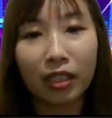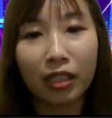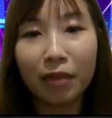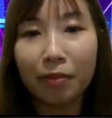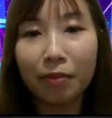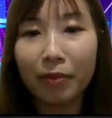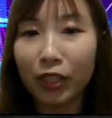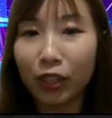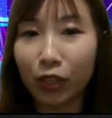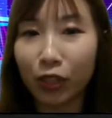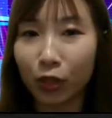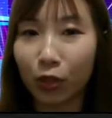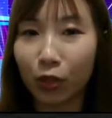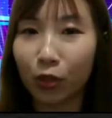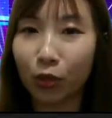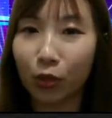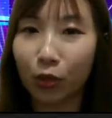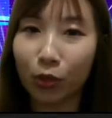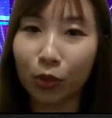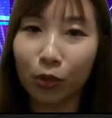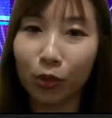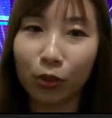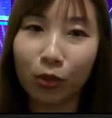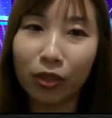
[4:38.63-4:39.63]
let me just
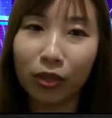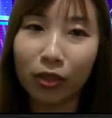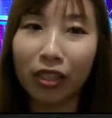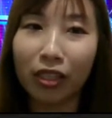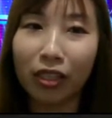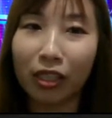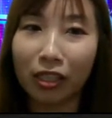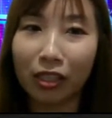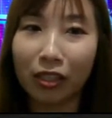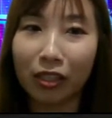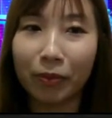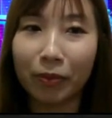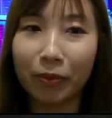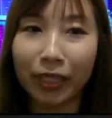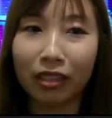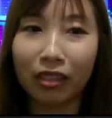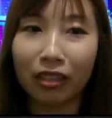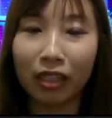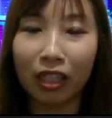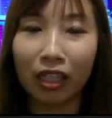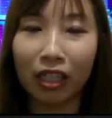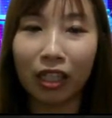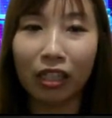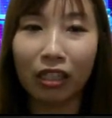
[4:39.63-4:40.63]
go a little
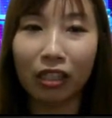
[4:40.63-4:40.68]
bit